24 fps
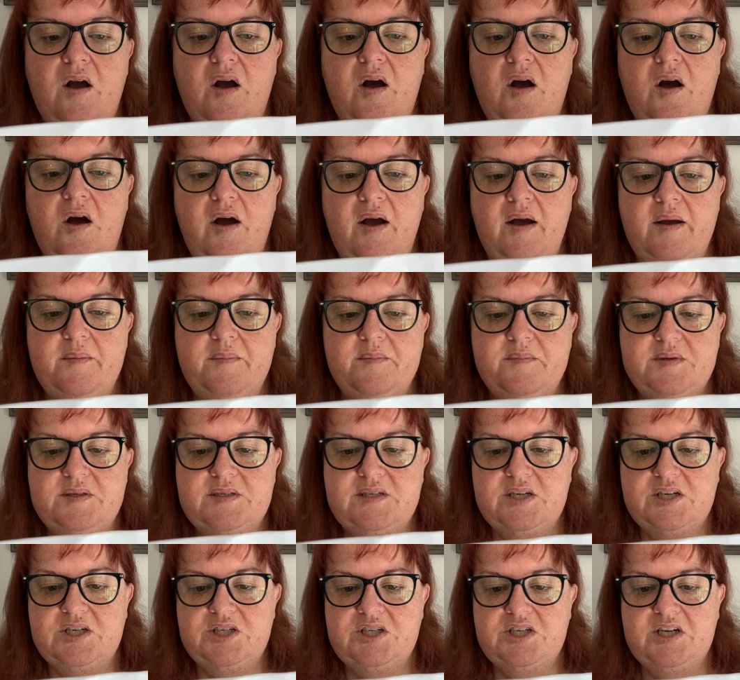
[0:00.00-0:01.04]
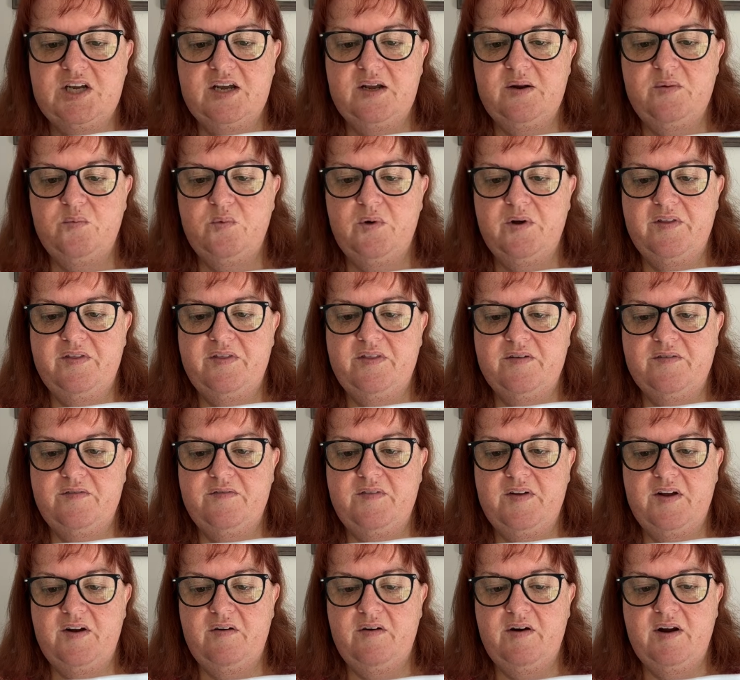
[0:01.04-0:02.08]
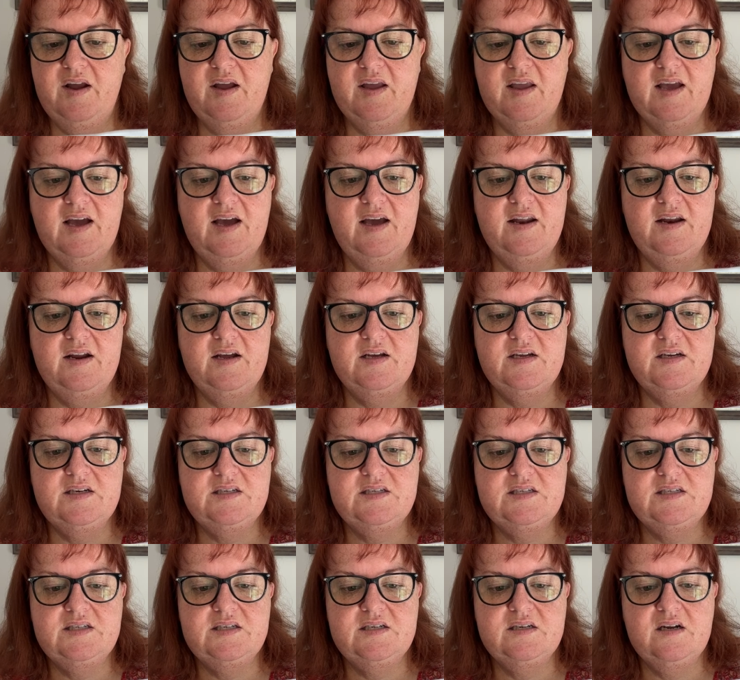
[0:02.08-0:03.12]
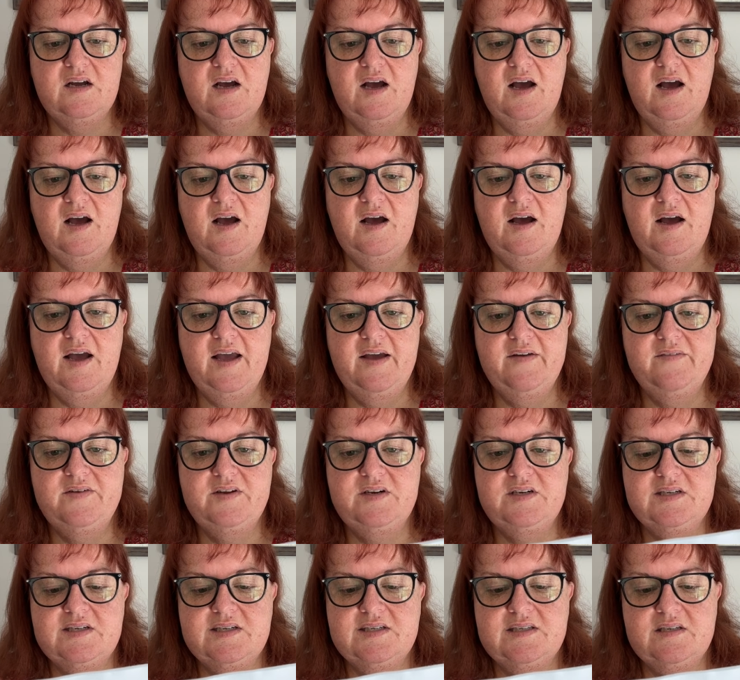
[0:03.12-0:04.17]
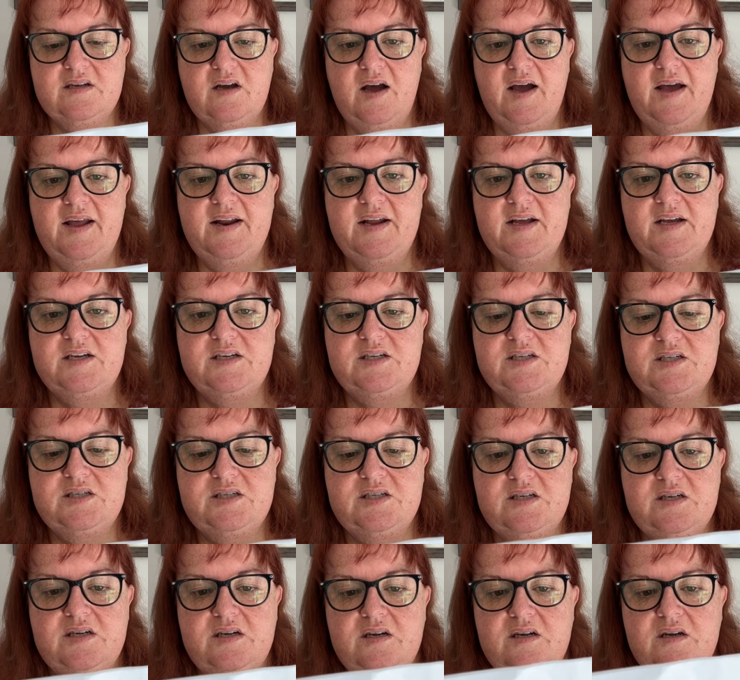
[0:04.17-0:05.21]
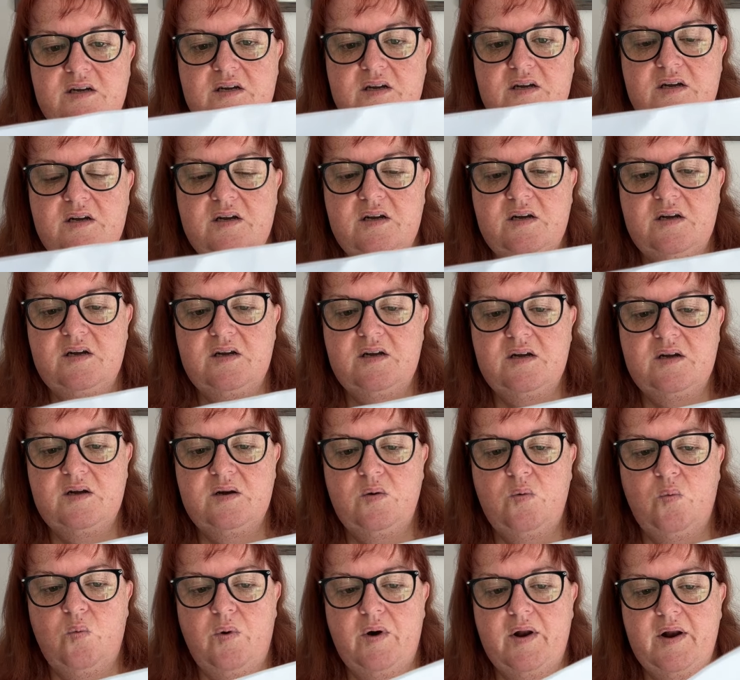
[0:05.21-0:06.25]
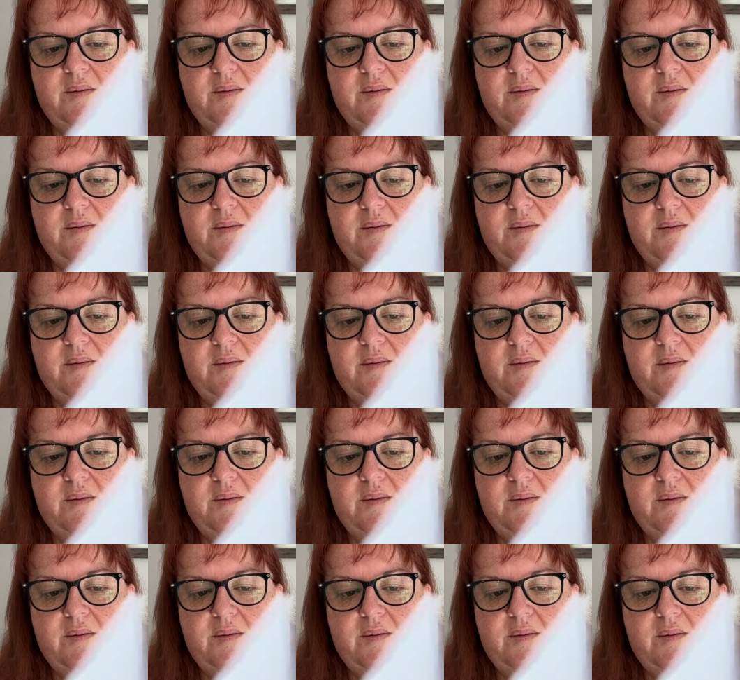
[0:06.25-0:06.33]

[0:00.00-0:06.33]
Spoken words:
I'm stitching with the variegated. I haven't decided what